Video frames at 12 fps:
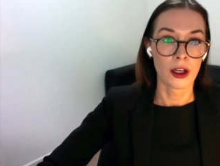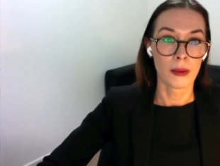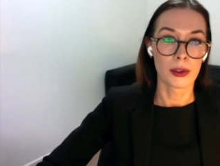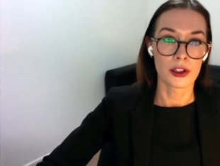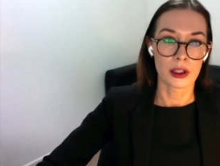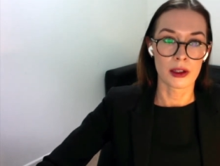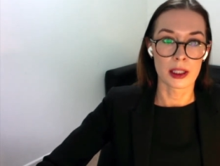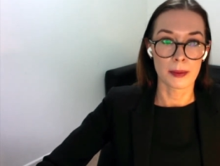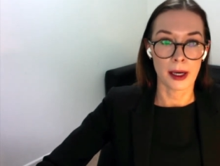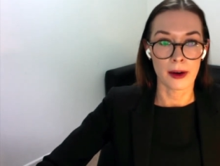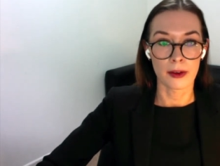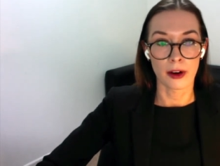pursuant to
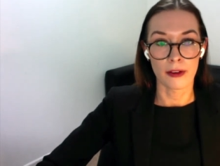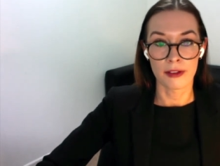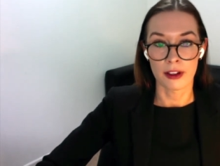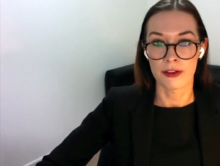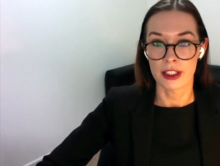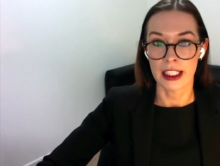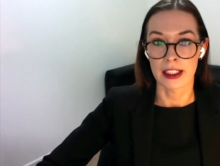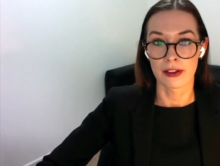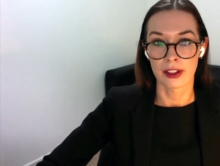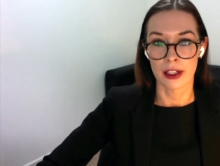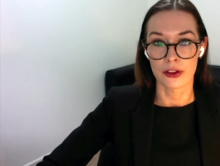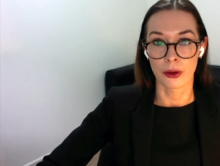paragraph 15 of
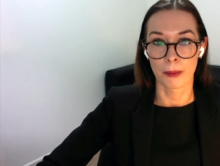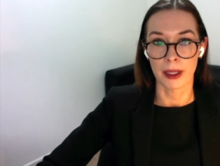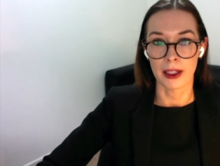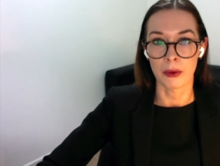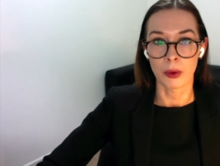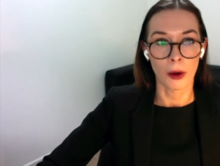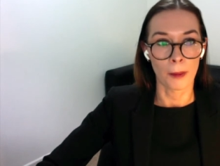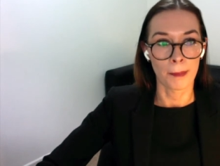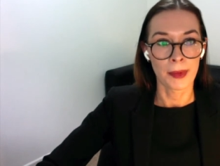Schedule B1.